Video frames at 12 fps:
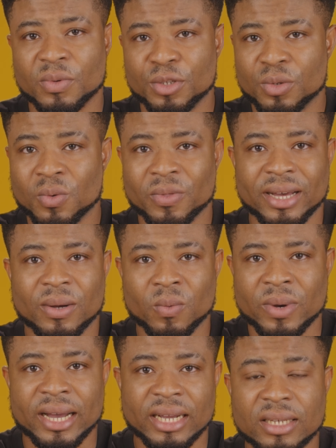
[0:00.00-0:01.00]
when you go that
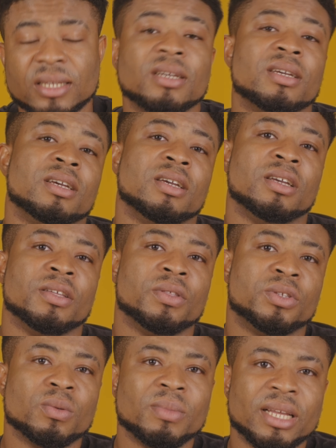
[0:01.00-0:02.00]
wide.
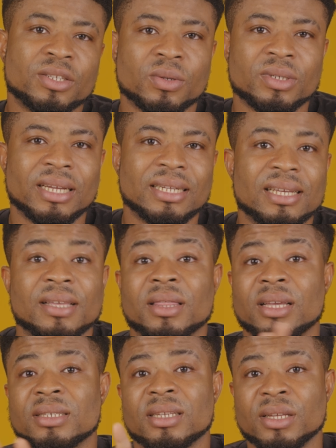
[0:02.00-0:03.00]
The zoom lens on here takes
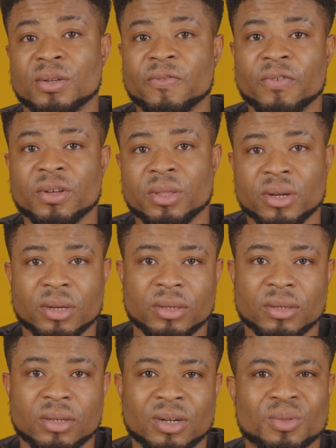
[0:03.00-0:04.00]
things a little further,
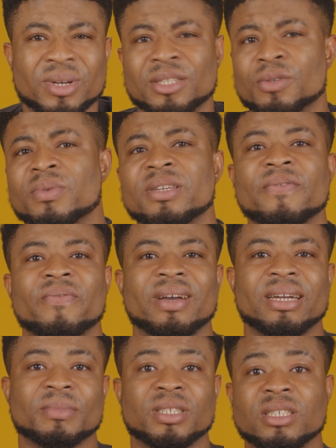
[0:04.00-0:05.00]
although I don't really
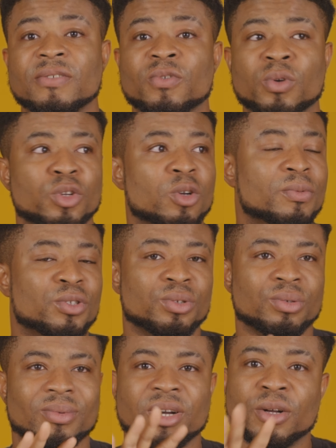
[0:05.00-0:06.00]
find myself going up
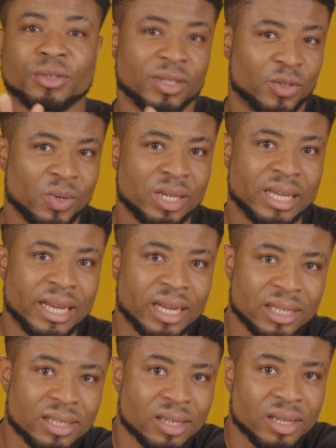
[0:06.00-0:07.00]
to
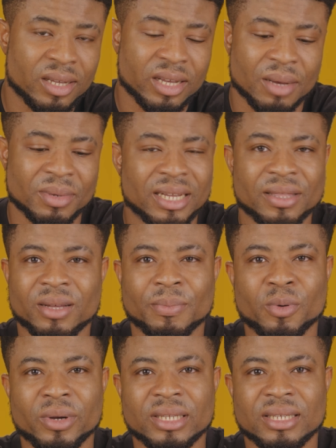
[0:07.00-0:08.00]
120x. I mean, at that
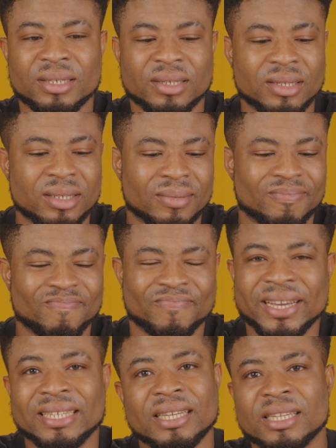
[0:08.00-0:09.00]
point, it's just
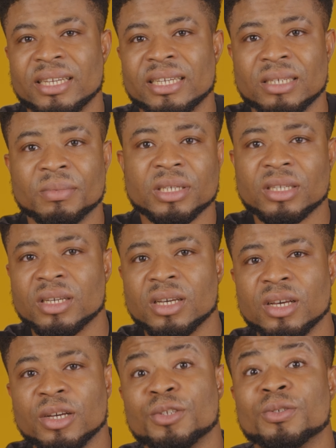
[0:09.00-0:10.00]
basically a gimmick.
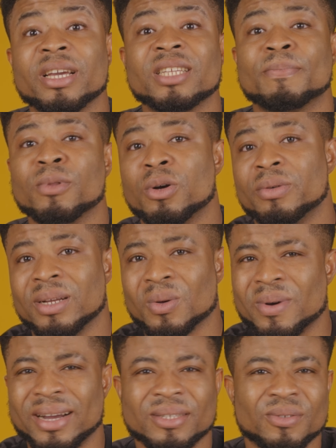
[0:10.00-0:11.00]
You get blurry and
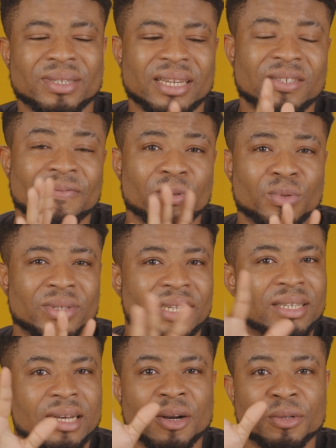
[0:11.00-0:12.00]
quite useless photos
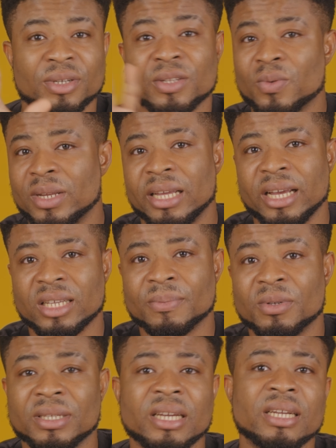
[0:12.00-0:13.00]
at 120x,
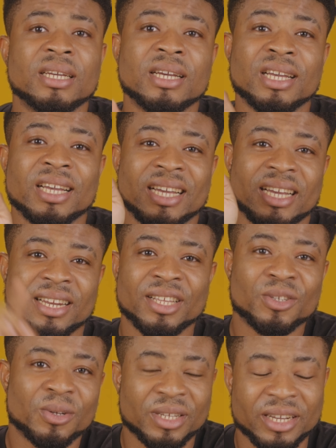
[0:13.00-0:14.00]
but hey, it
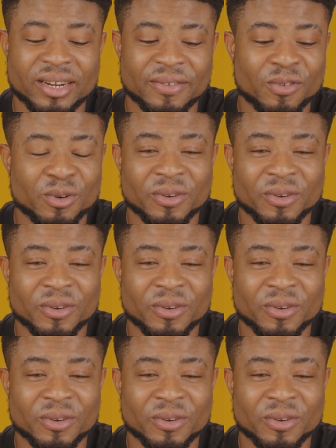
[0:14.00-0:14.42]
is on here for